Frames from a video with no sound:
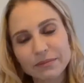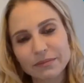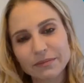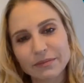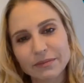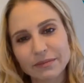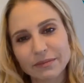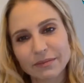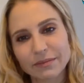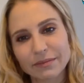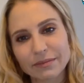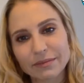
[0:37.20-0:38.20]

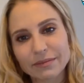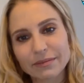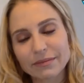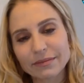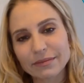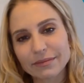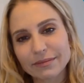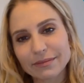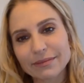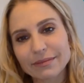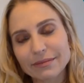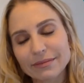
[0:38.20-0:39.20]

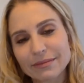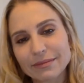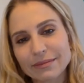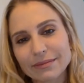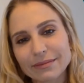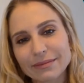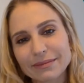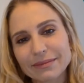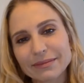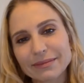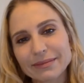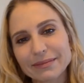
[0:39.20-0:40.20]

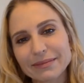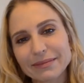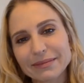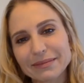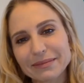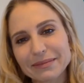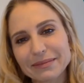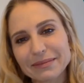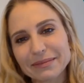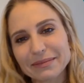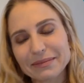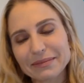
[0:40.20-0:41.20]

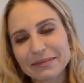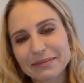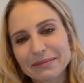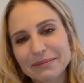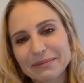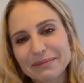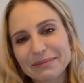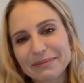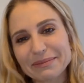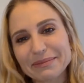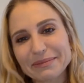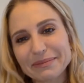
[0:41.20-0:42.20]
No words are spoken by the person on screen.